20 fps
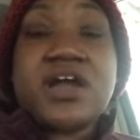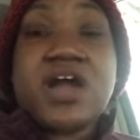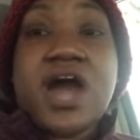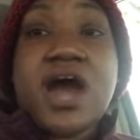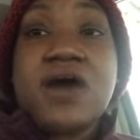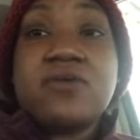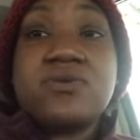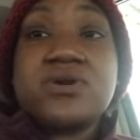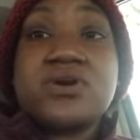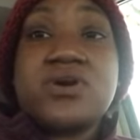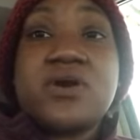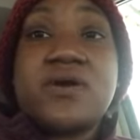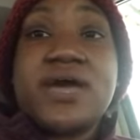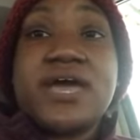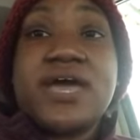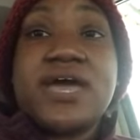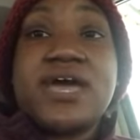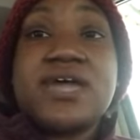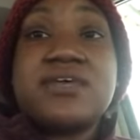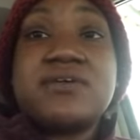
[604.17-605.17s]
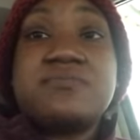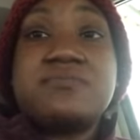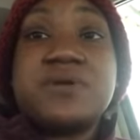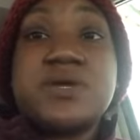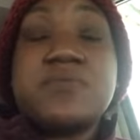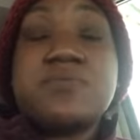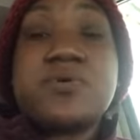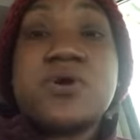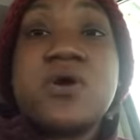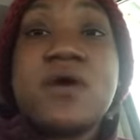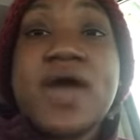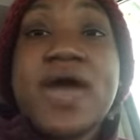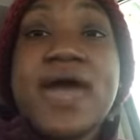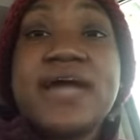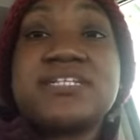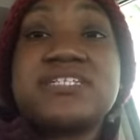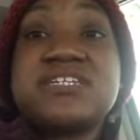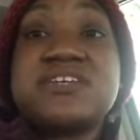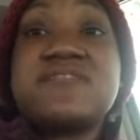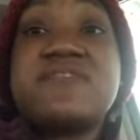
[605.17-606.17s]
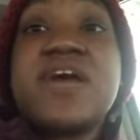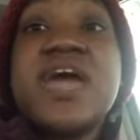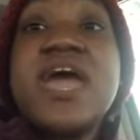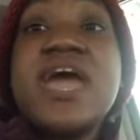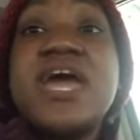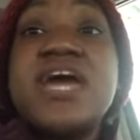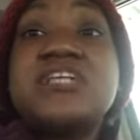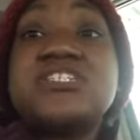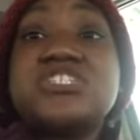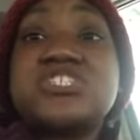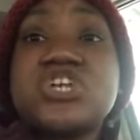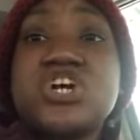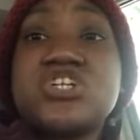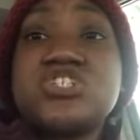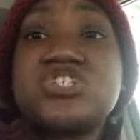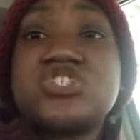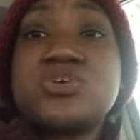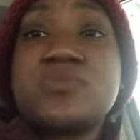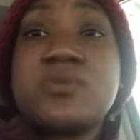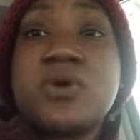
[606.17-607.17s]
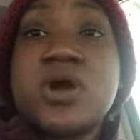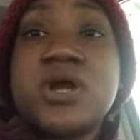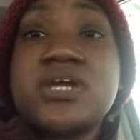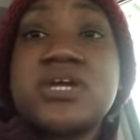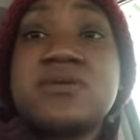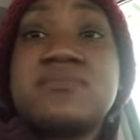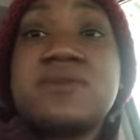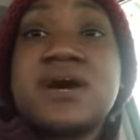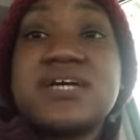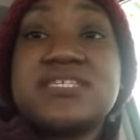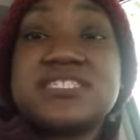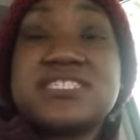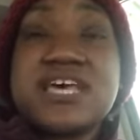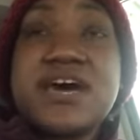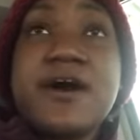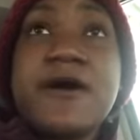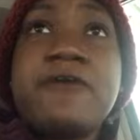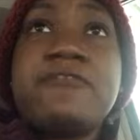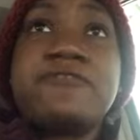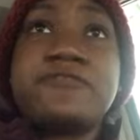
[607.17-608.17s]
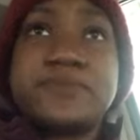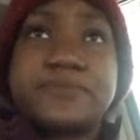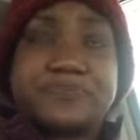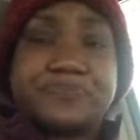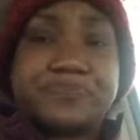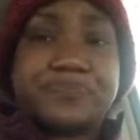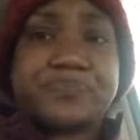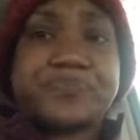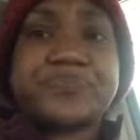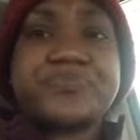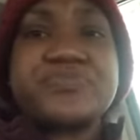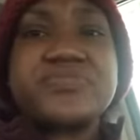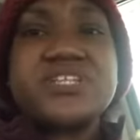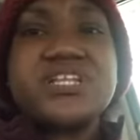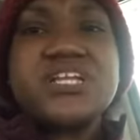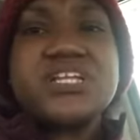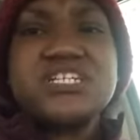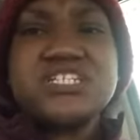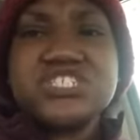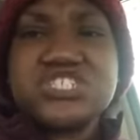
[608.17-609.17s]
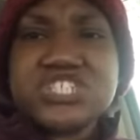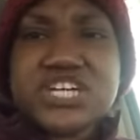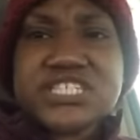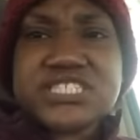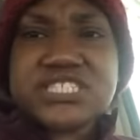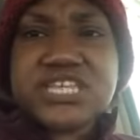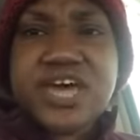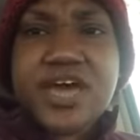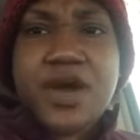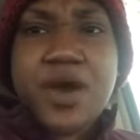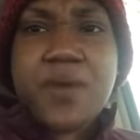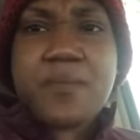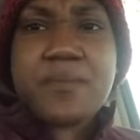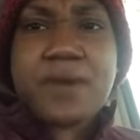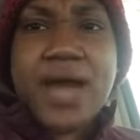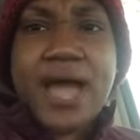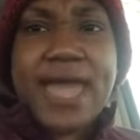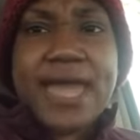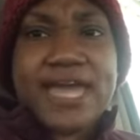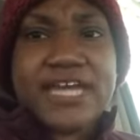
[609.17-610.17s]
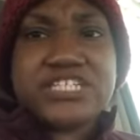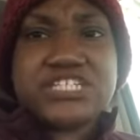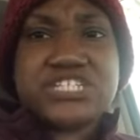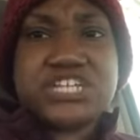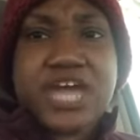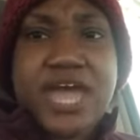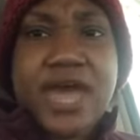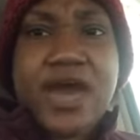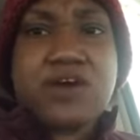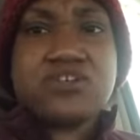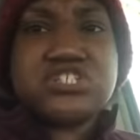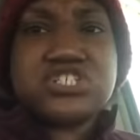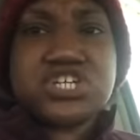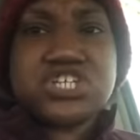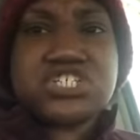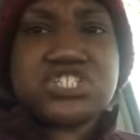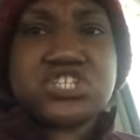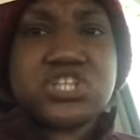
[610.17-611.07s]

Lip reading: I would go ahead and be proactive and search the market myself, just to help my agent out just a